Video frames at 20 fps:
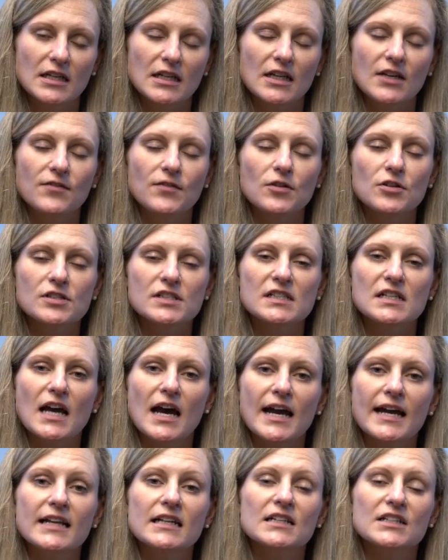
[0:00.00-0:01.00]
if you're
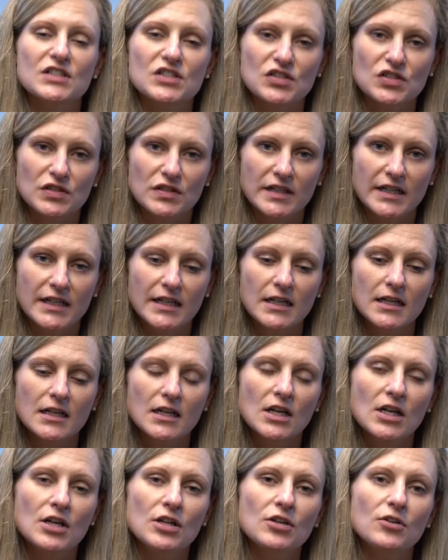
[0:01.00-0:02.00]
denied initially,
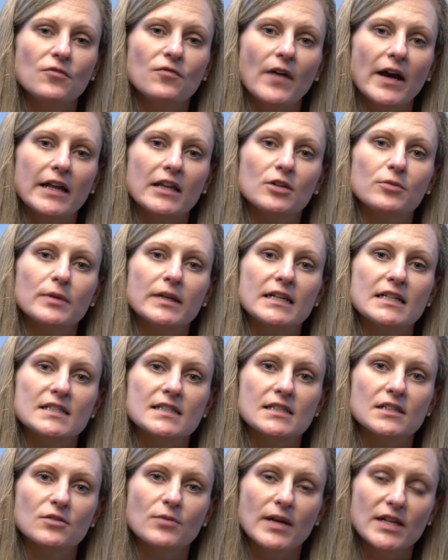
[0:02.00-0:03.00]
you file a
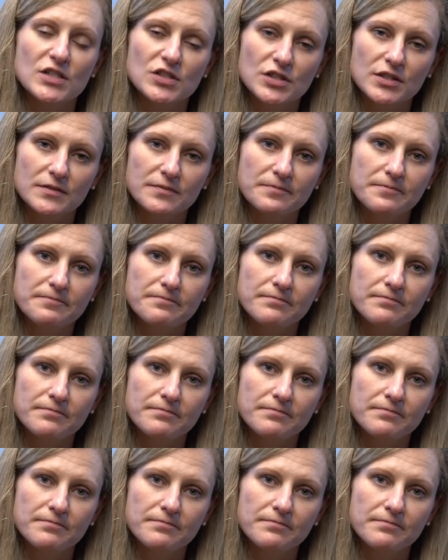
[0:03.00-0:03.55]
reconsideration.